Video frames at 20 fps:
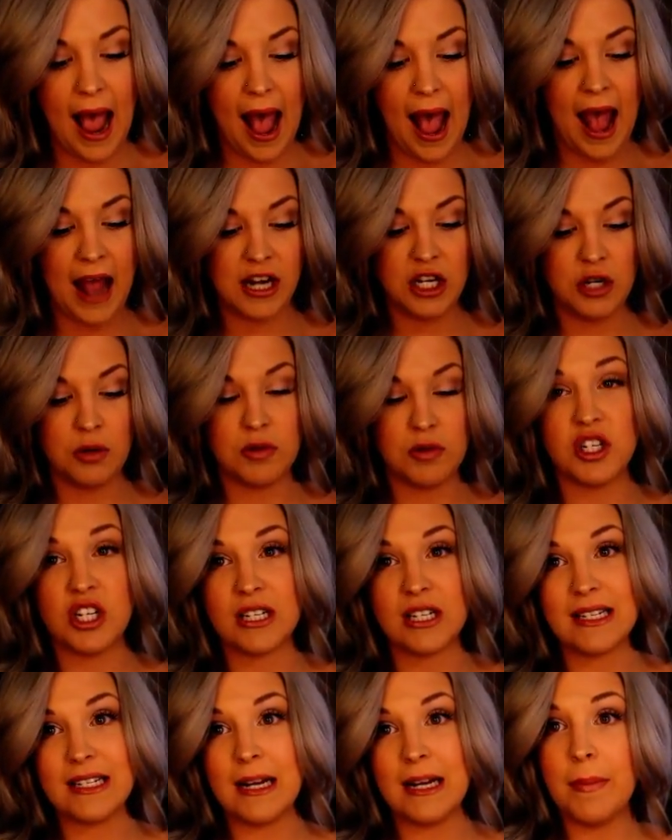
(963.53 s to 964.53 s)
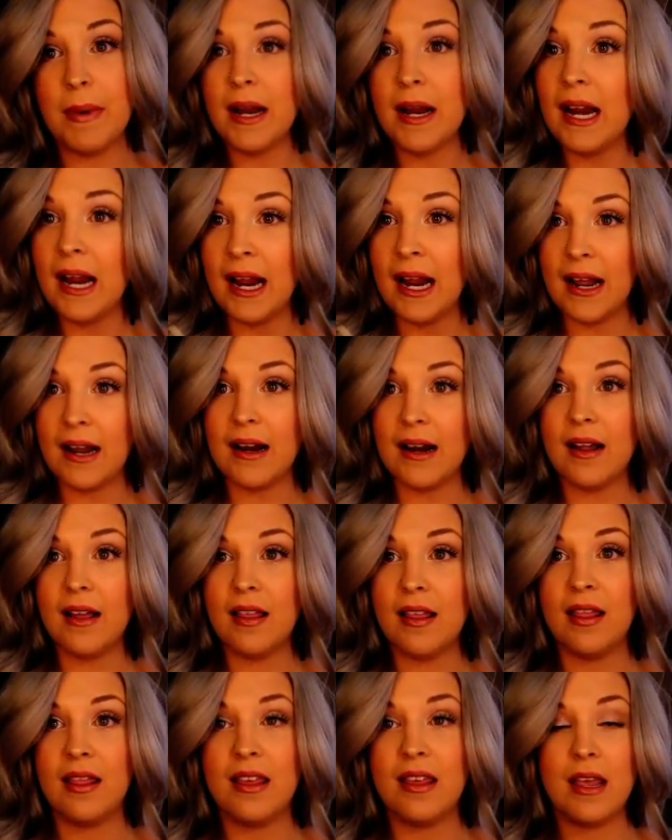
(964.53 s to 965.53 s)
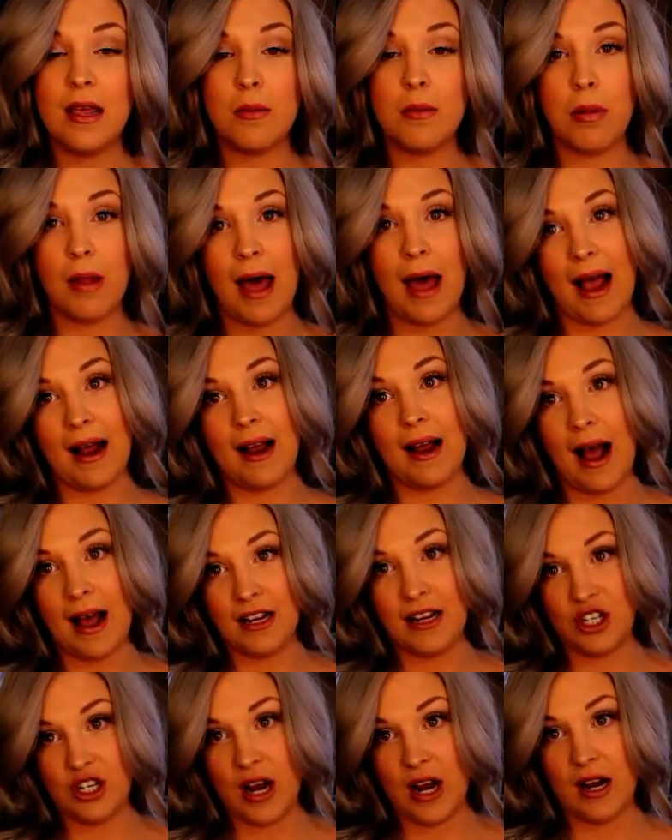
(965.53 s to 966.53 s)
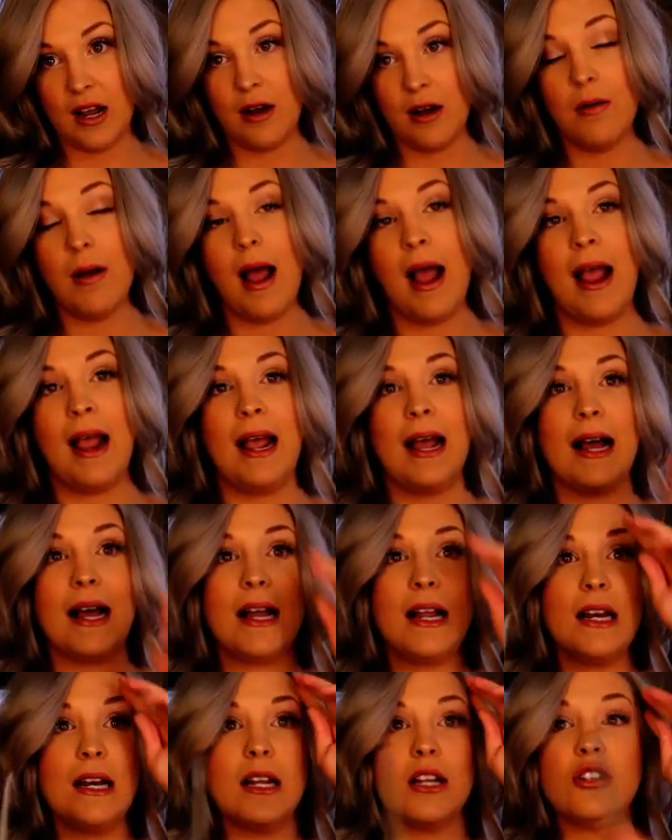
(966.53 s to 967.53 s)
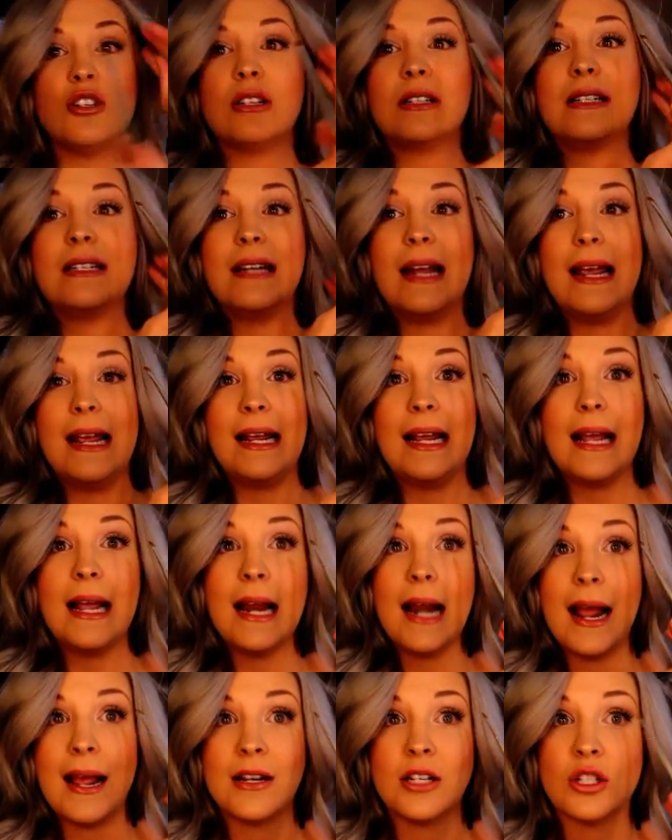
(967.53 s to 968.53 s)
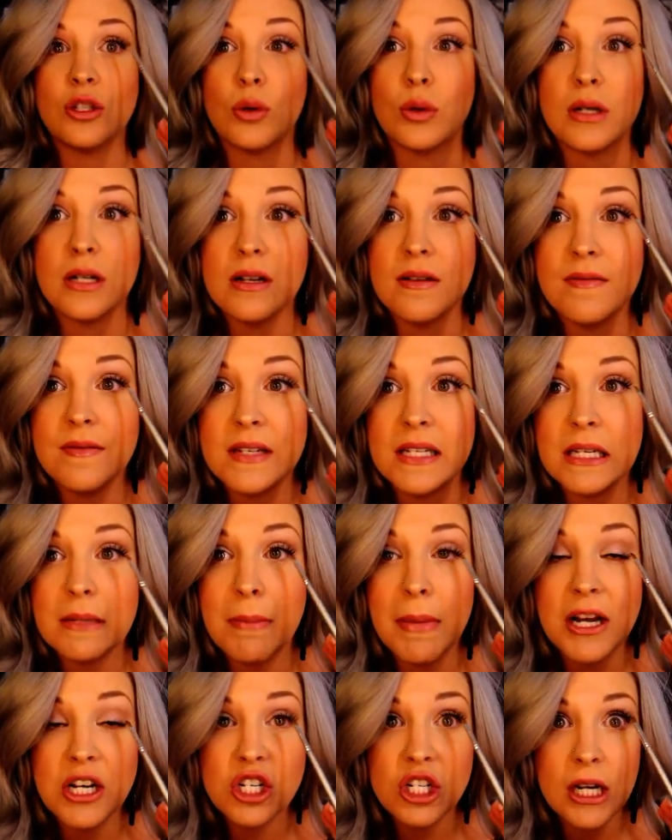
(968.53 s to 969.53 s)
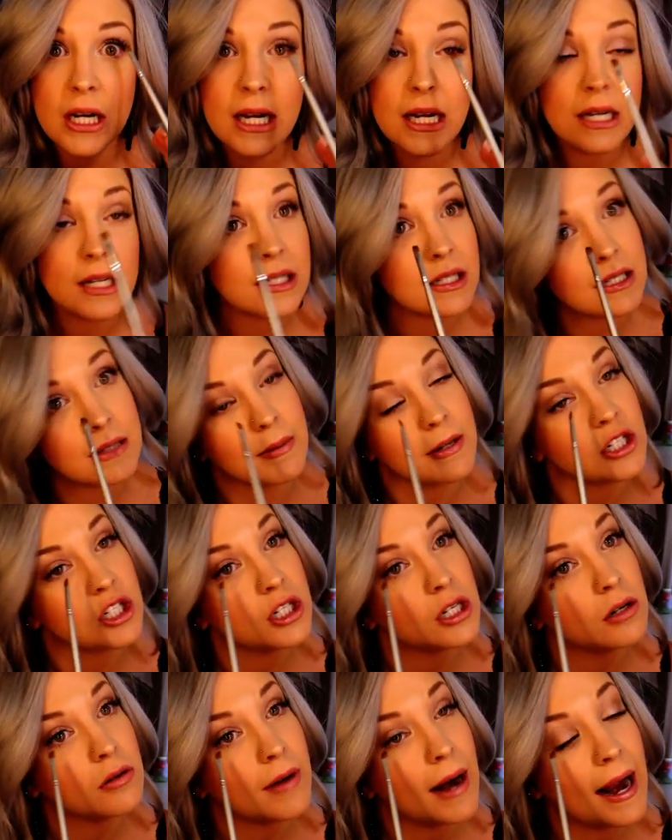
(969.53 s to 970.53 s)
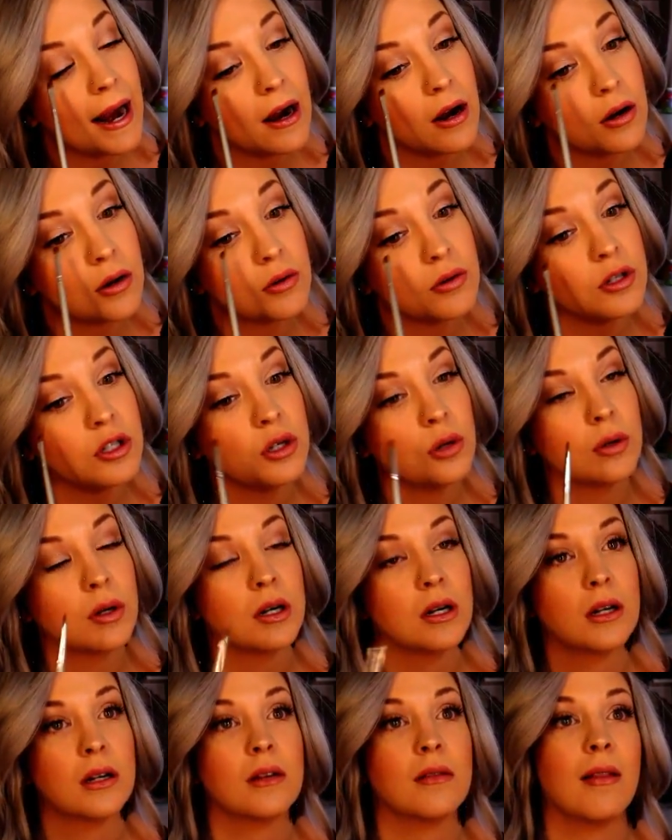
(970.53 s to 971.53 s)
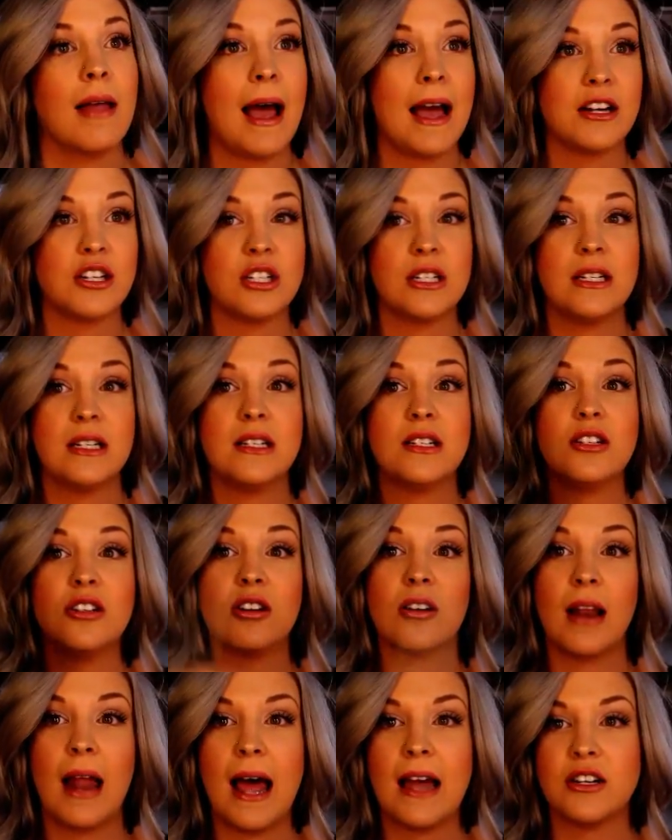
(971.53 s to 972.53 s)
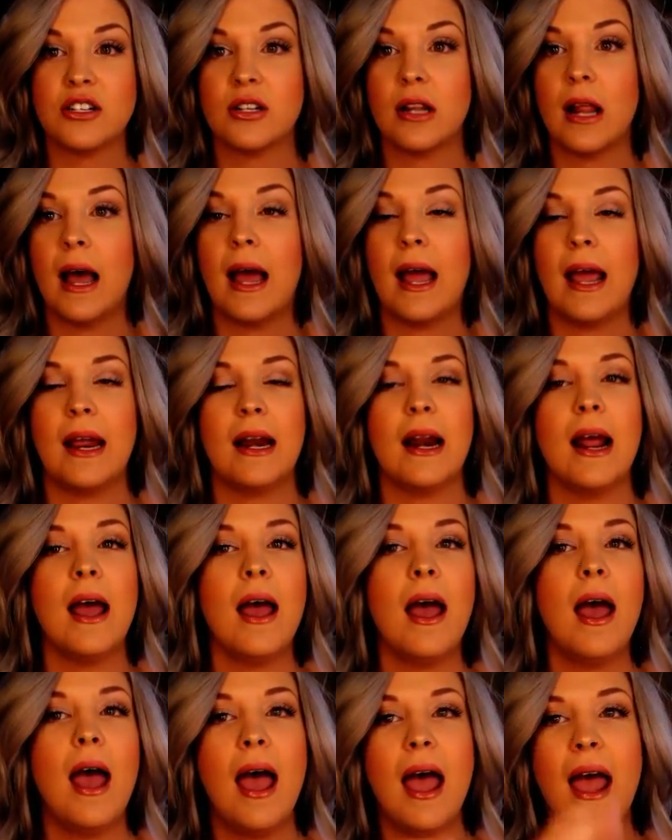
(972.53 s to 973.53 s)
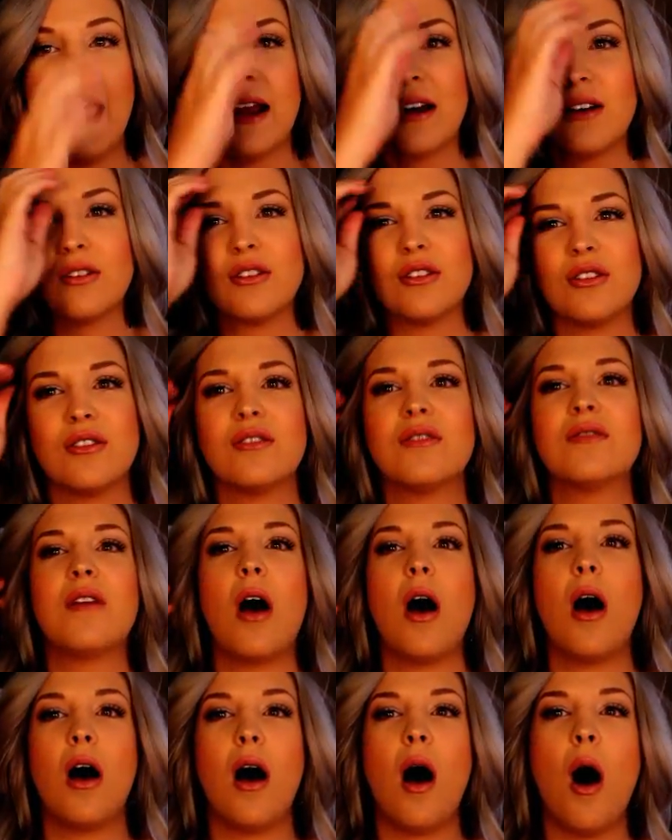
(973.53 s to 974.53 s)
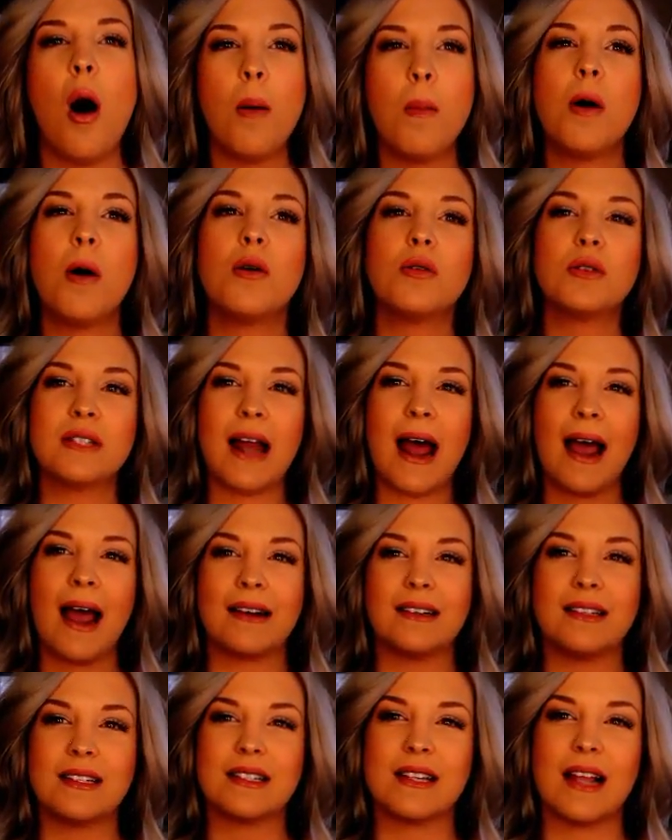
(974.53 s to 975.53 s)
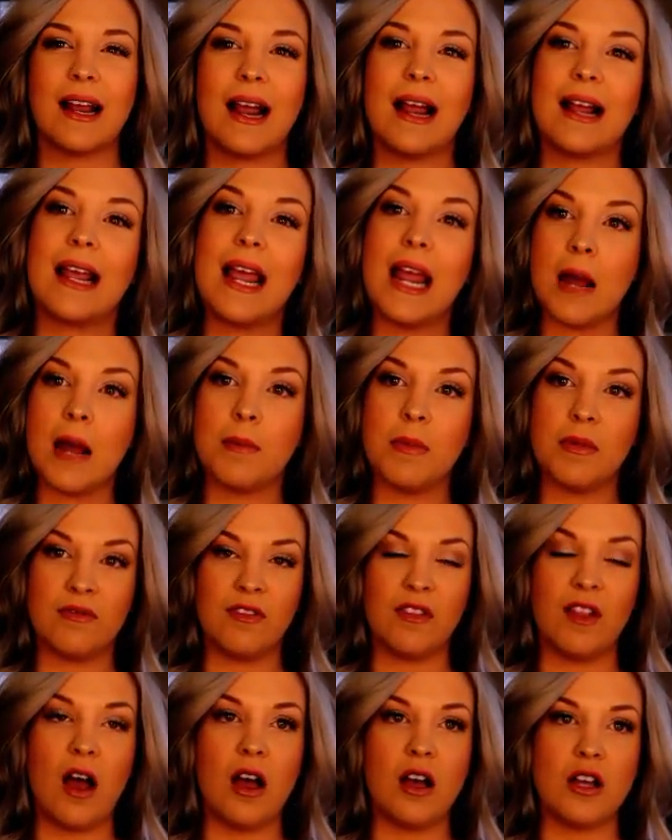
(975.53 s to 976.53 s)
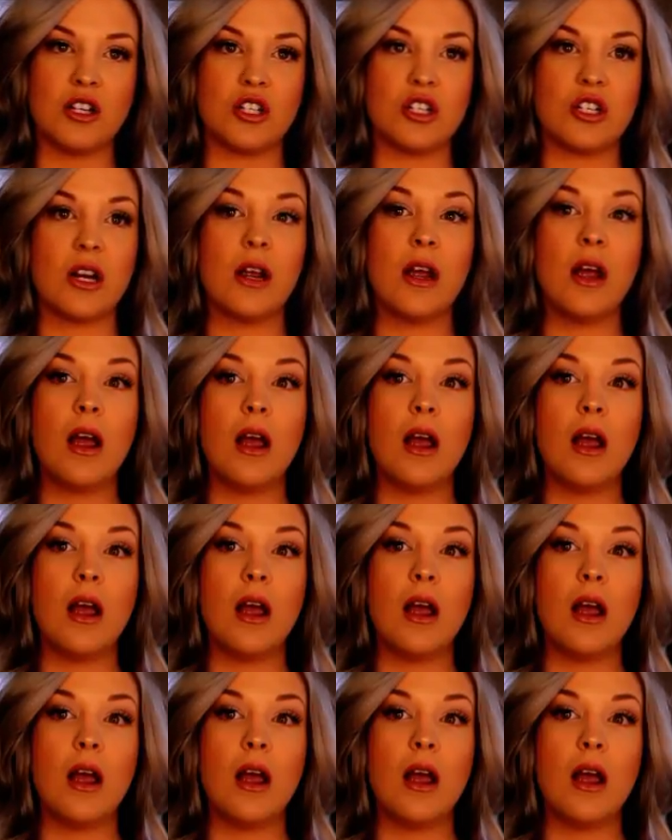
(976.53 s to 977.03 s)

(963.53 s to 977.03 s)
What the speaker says: and you would just dip it in the black eyeshadow and just take it and sort of smudge it around your lashes, your lash line. It'll almost act as like a camouflage